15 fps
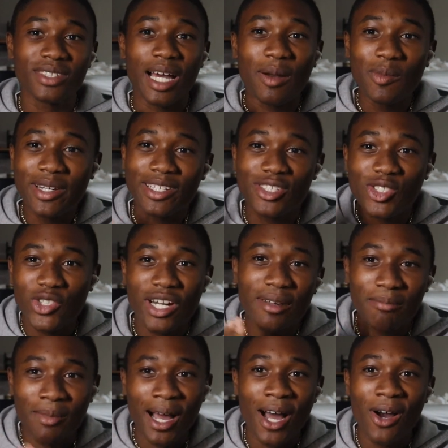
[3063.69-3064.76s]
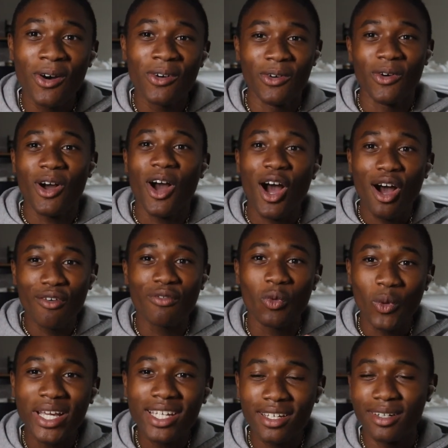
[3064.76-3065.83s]
I'm running straight mile off
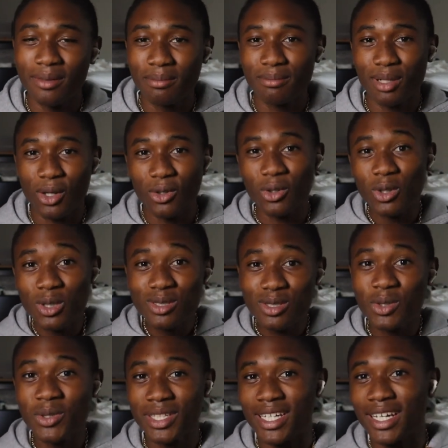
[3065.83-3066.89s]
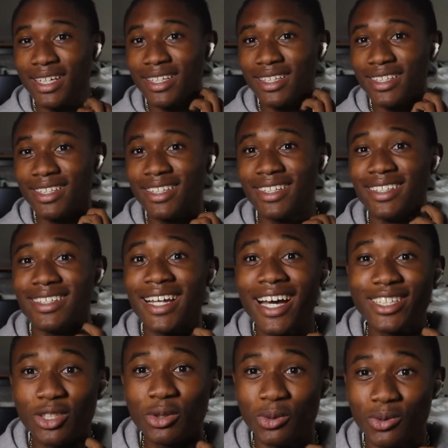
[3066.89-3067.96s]
wake up, bro. Who's doing that?
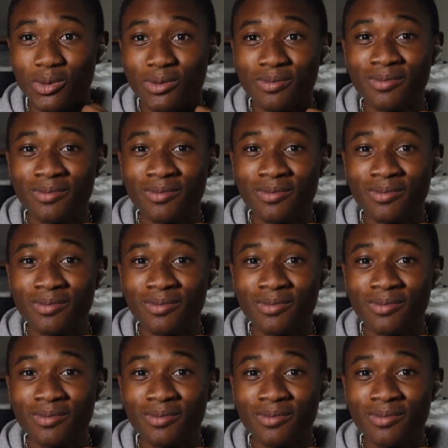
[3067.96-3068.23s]
Not you.